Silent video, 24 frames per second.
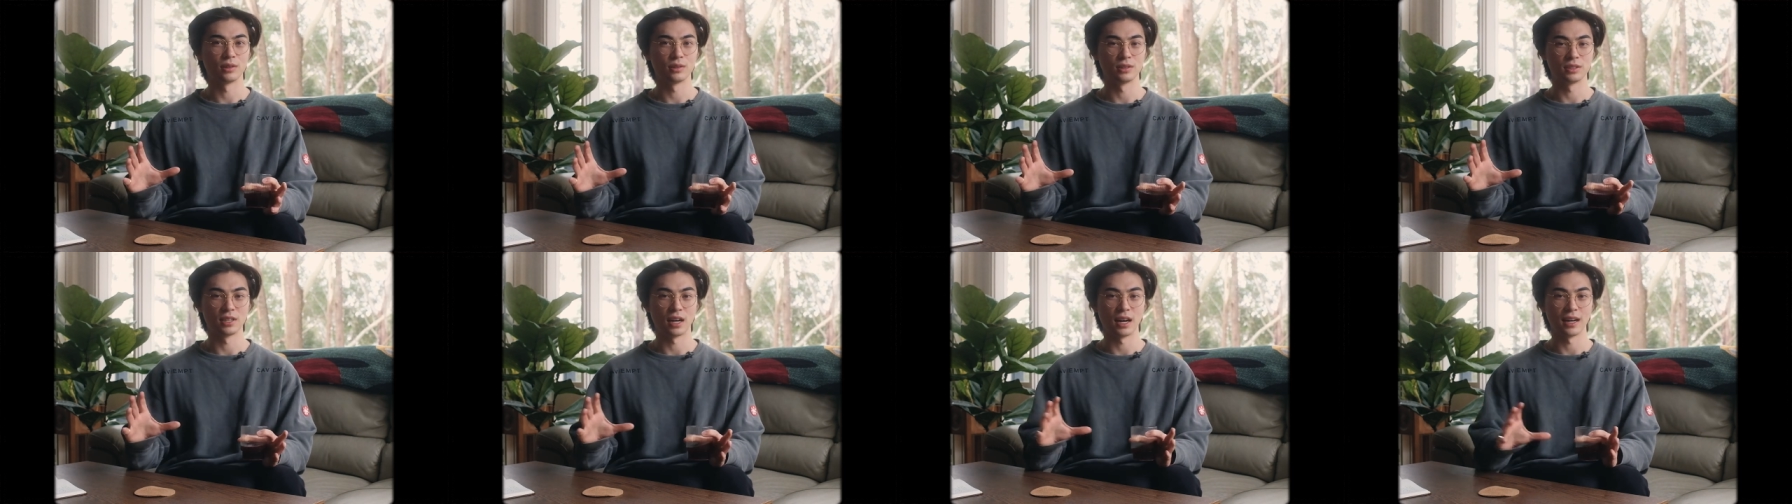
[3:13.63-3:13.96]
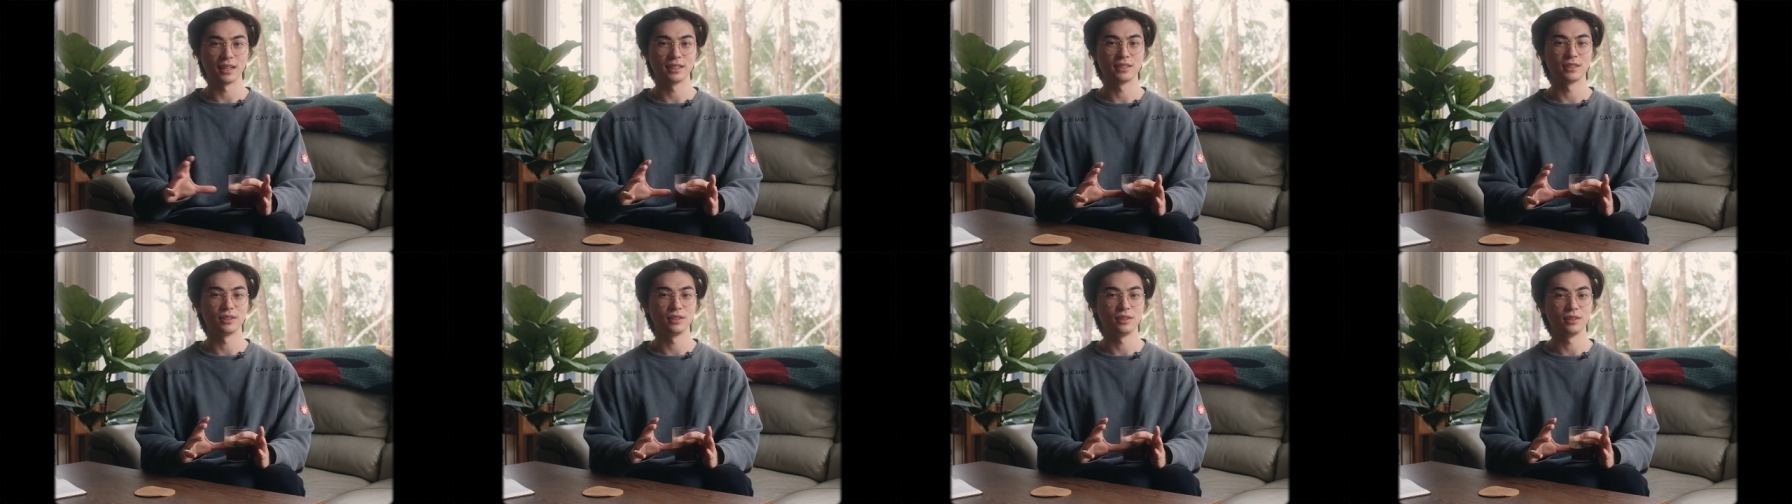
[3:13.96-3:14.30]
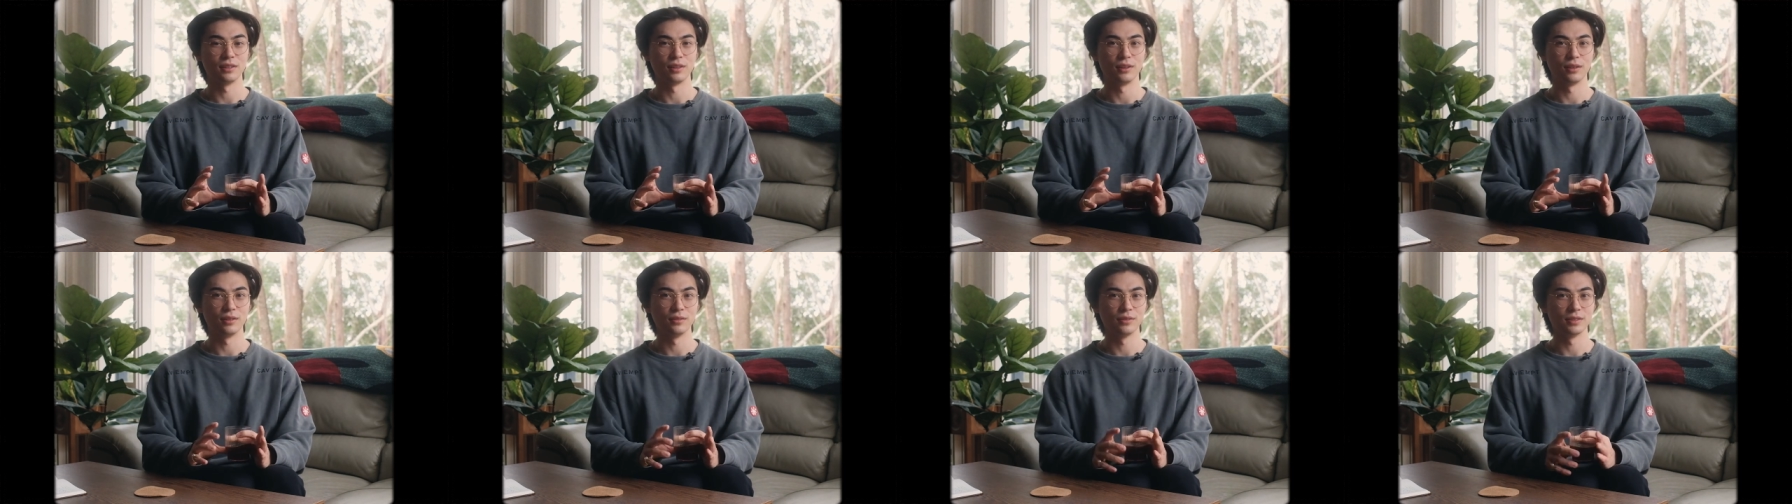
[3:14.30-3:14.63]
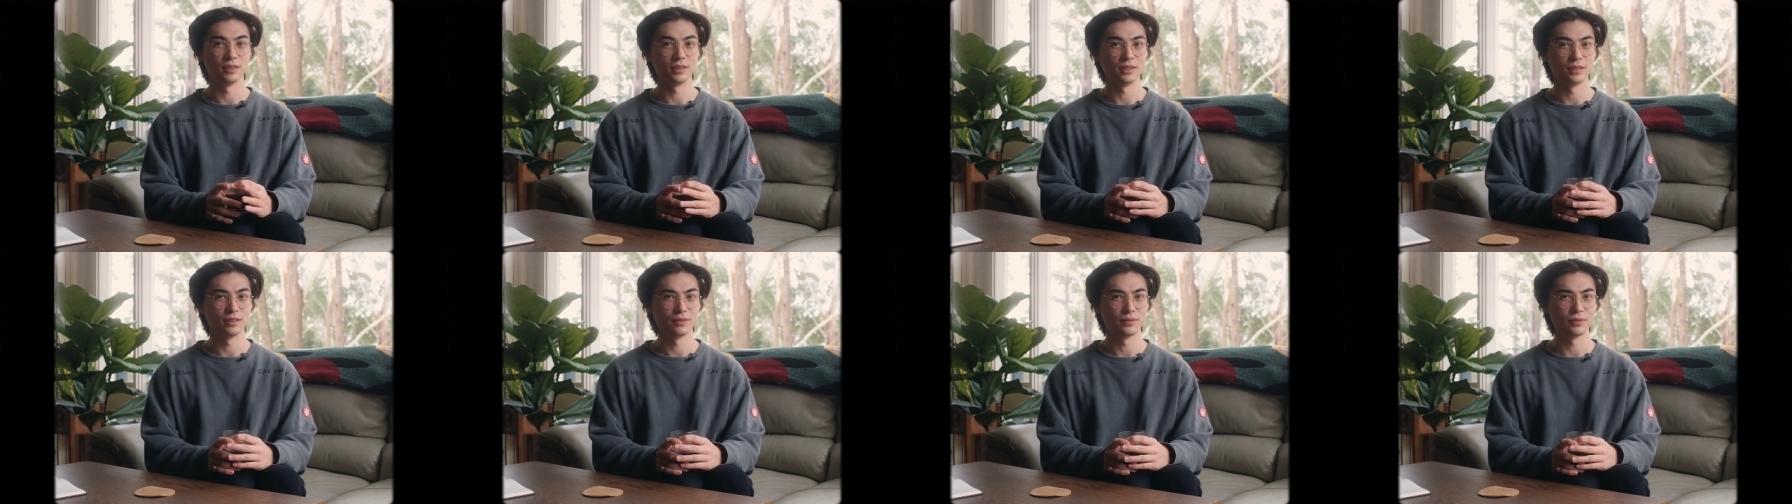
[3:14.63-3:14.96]
tighter of
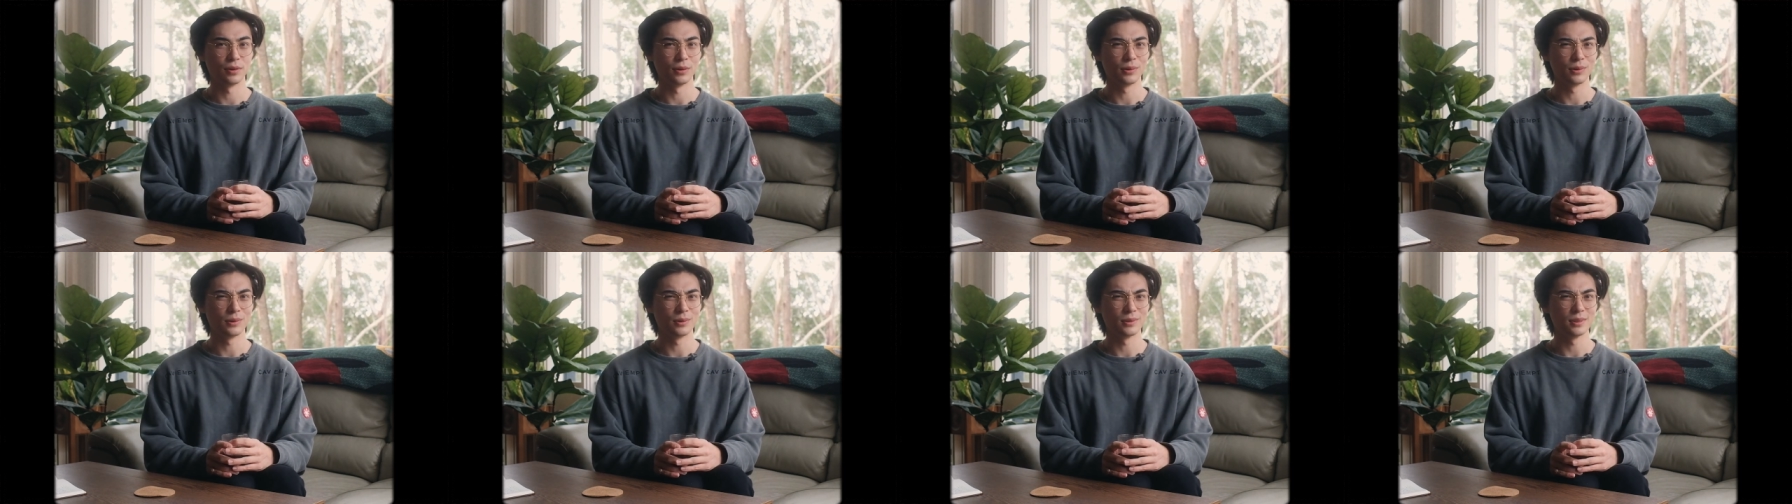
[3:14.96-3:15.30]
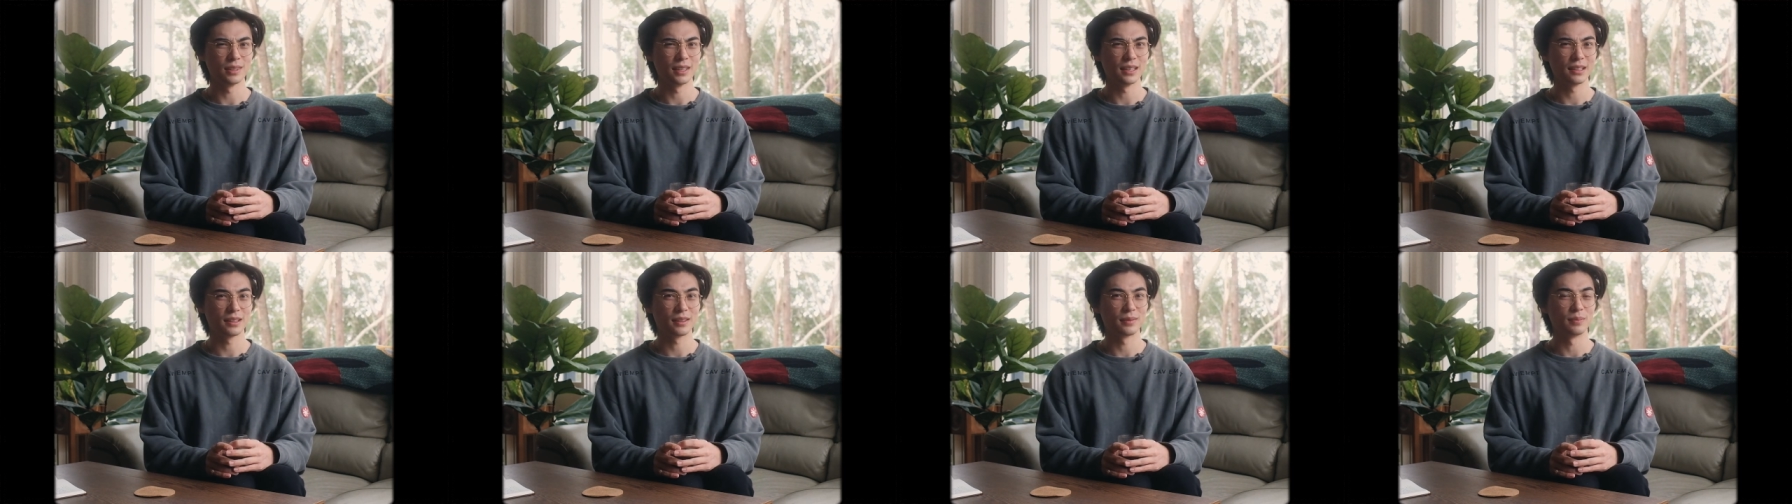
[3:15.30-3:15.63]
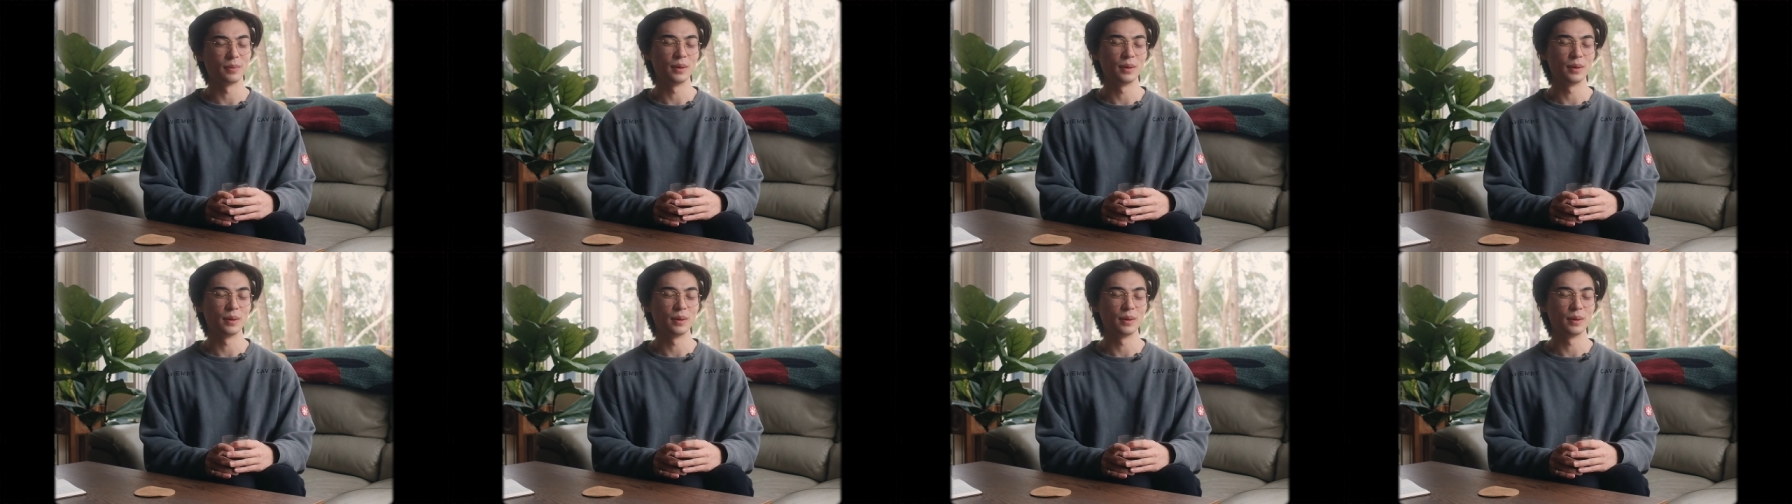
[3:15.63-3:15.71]
a focal length,